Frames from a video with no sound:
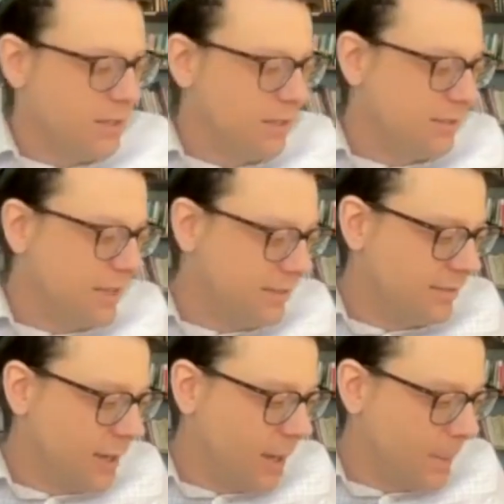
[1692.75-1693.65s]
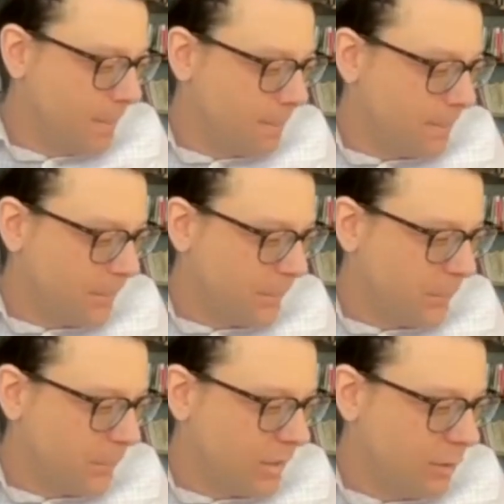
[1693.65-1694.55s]
Says, a
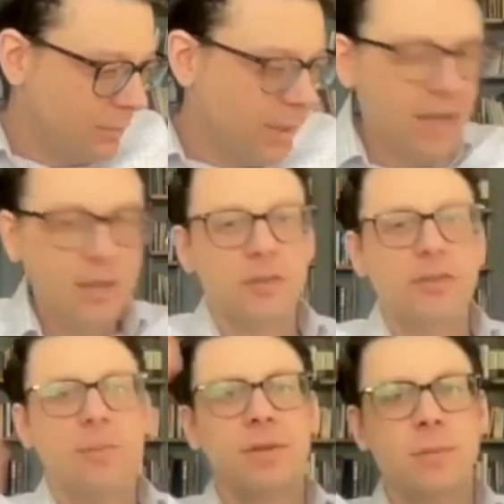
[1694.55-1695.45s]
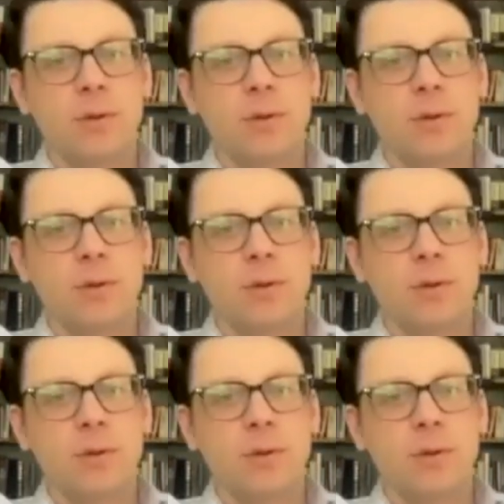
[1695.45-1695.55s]
man goes up to the